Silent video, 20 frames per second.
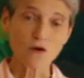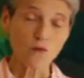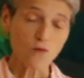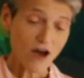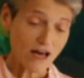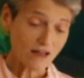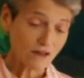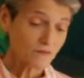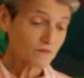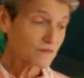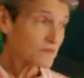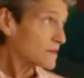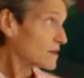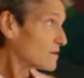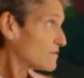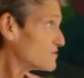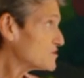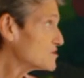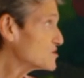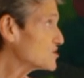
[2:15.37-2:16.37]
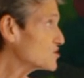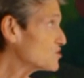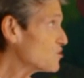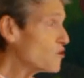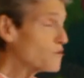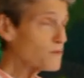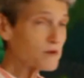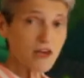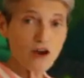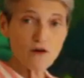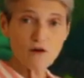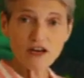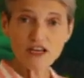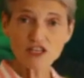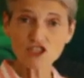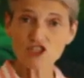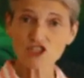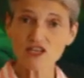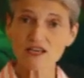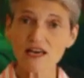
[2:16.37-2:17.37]
Well, for Scorpio
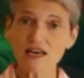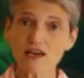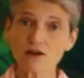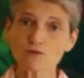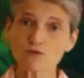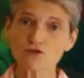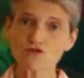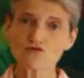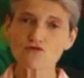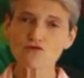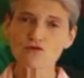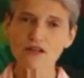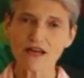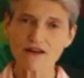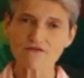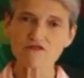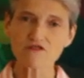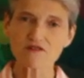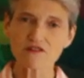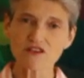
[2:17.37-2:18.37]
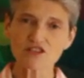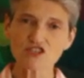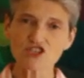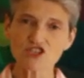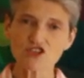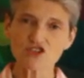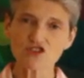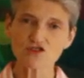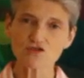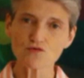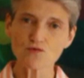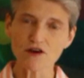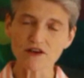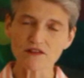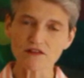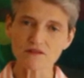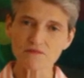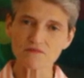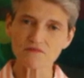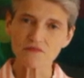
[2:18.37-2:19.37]
energy, it would rule everything to do
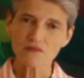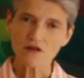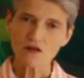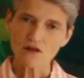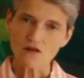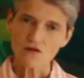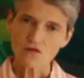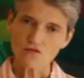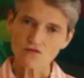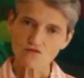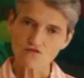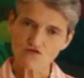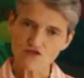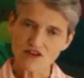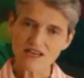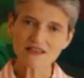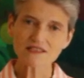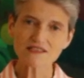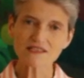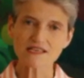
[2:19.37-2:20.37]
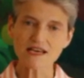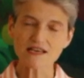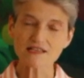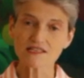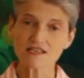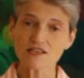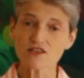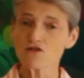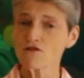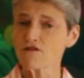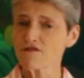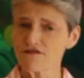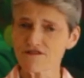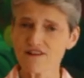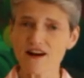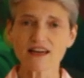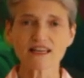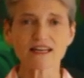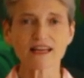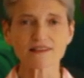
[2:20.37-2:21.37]
with reassessing your
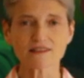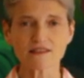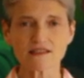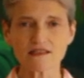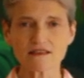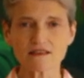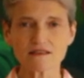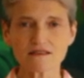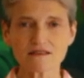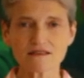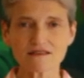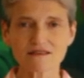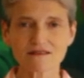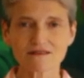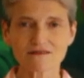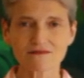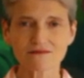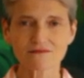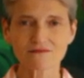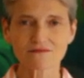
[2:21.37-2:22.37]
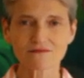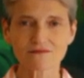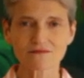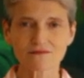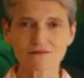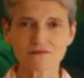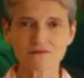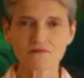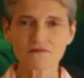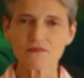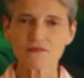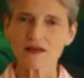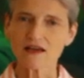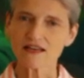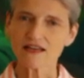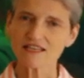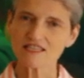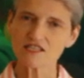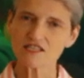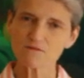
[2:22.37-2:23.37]
finances
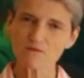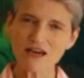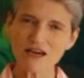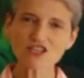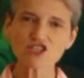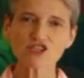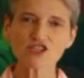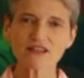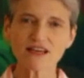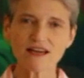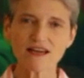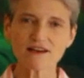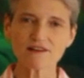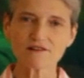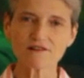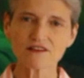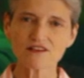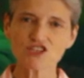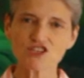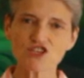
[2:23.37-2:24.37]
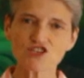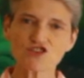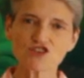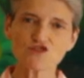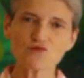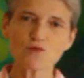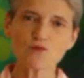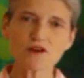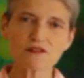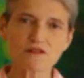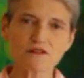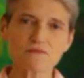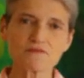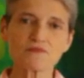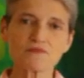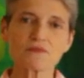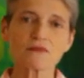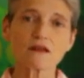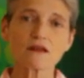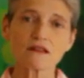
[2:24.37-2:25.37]
and especially anything to do with
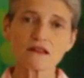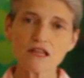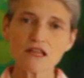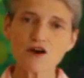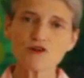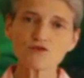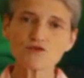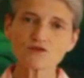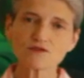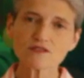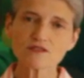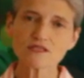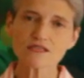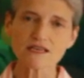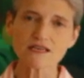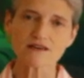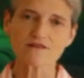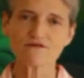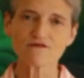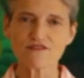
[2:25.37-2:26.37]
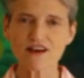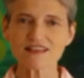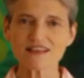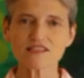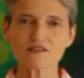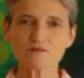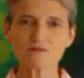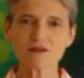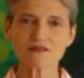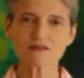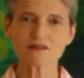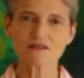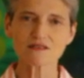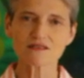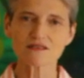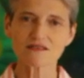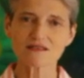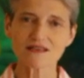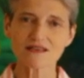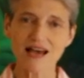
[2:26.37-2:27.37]
loans,
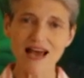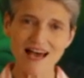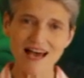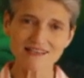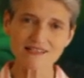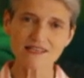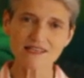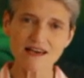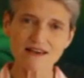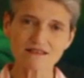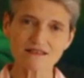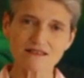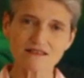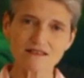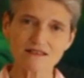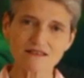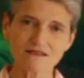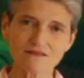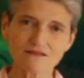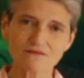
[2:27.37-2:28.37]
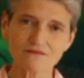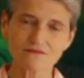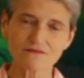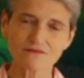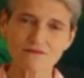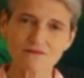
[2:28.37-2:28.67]
investments, assets,